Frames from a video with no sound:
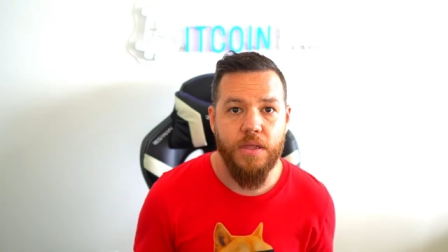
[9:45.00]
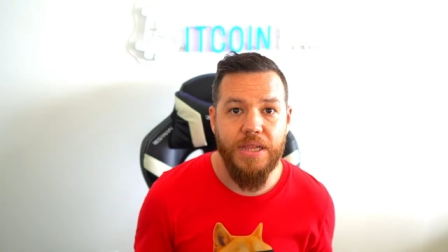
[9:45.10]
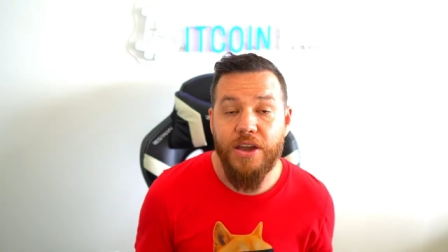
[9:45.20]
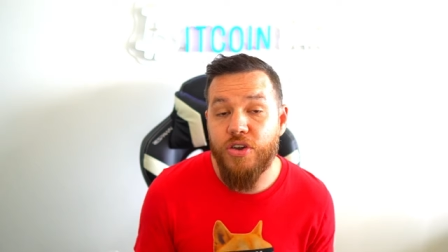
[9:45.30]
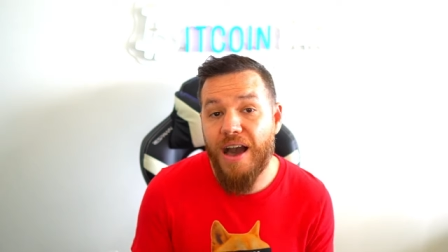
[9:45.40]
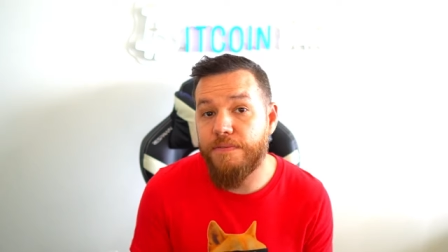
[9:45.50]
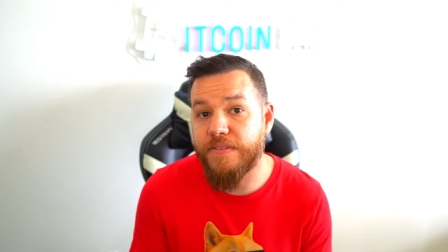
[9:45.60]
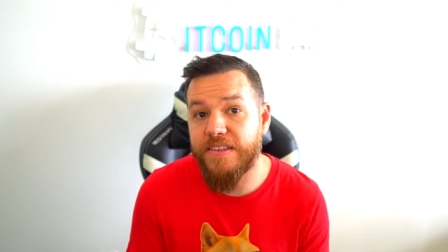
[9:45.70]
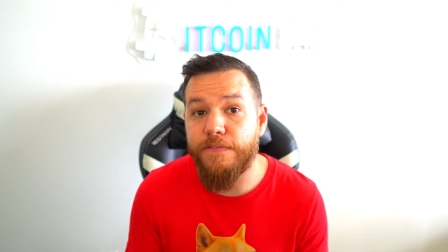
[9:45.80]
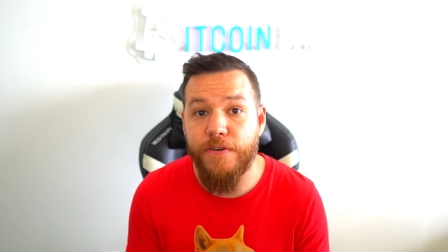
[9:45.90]
Now you
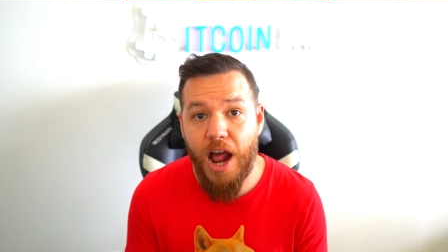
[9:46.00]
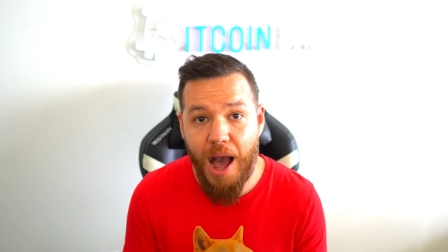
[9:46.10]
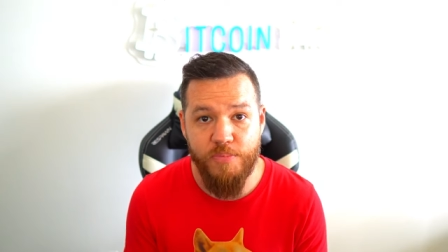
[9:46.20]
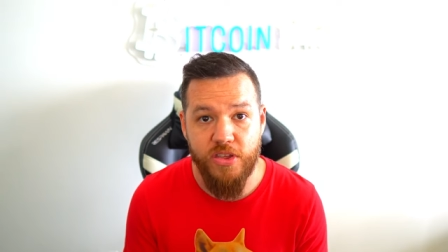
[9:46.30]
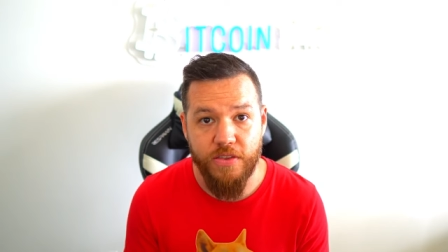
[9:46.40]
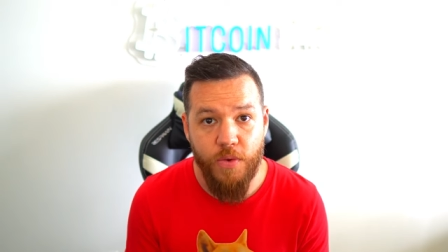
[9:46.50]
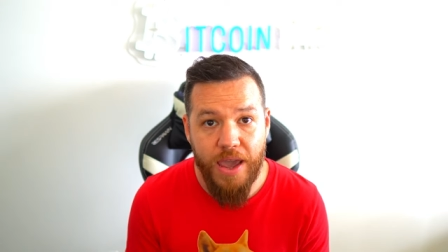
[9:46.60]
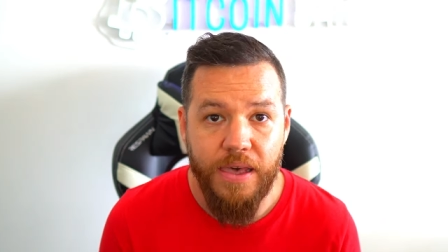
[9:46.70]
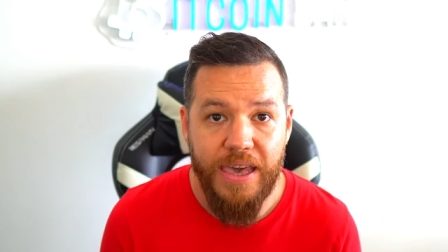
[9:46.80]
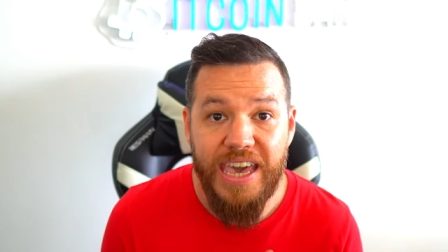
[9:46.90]
have different options,
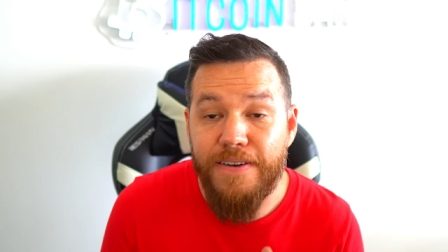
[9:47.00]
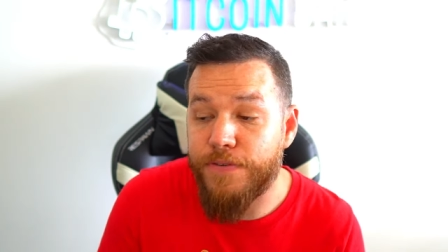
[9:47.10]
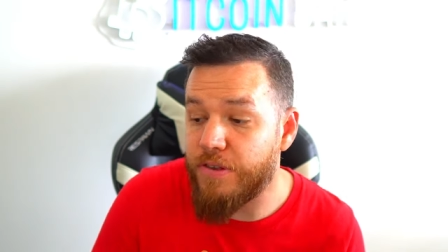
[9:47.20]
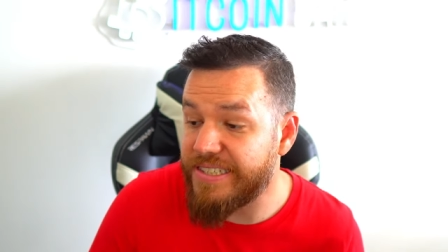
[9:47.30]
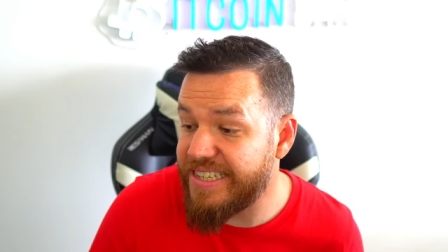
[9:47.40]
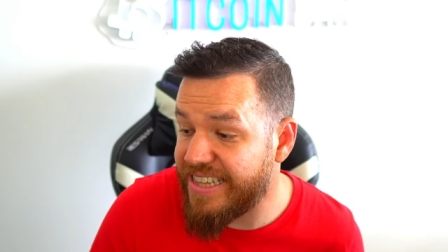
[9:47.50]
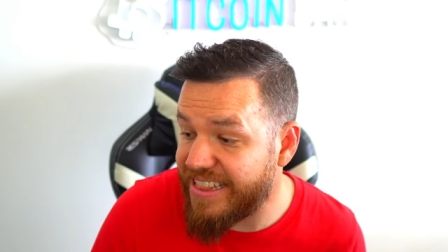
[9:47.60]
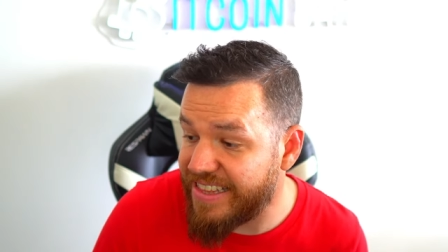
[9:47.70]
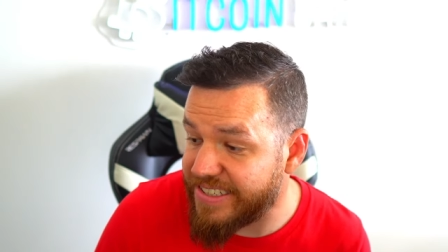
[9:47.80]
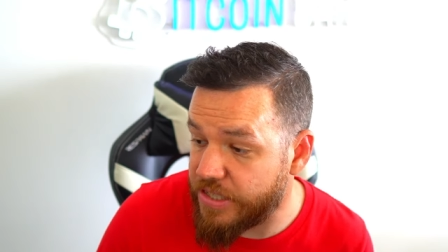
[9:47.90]
right? If you see
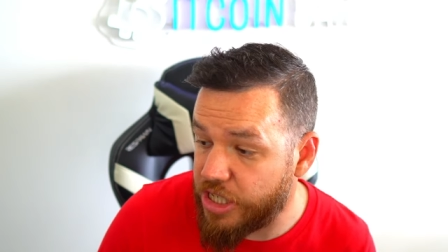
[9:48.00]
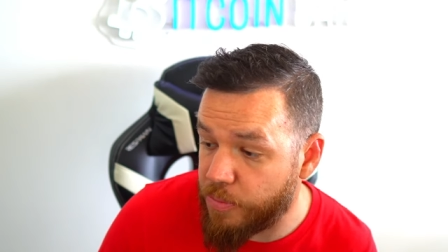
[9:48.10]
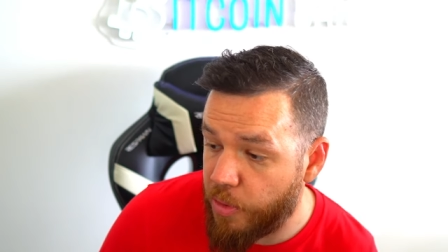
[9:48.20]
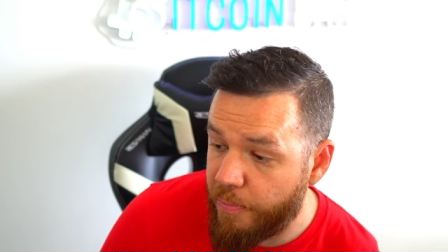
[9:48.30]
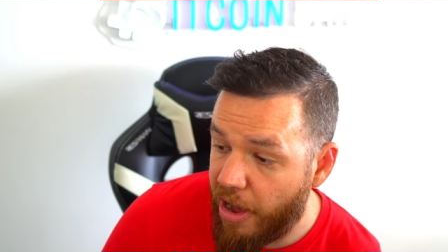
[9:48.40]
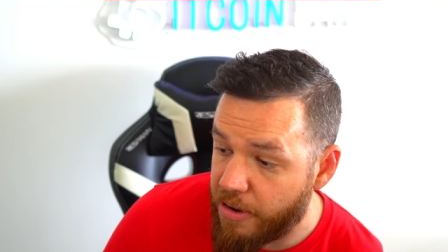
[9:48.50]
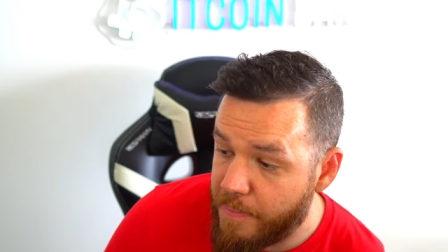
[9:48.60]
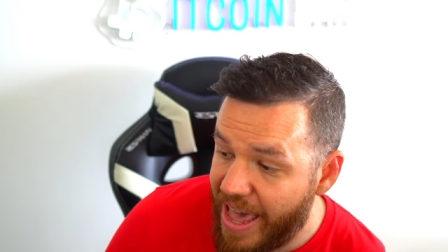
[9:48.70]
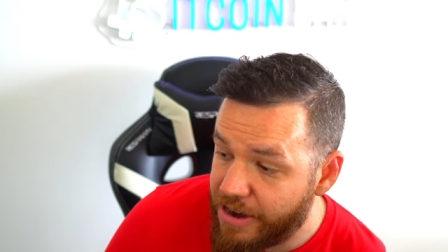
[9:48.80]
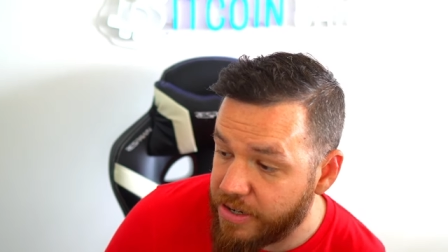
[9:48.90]
that this double bottom pattern